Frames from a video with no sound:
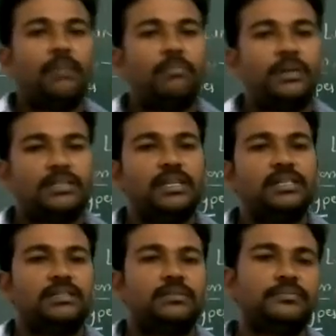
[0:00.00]
person
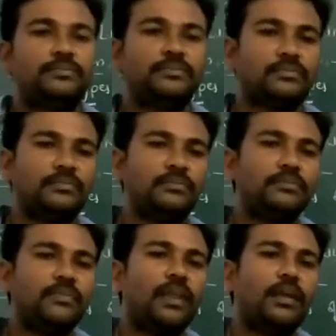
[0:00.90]
is
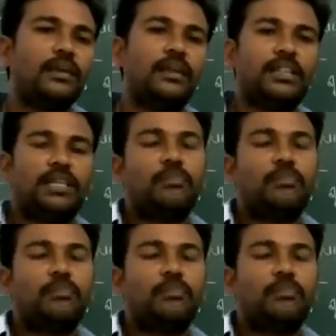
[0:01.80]
nothing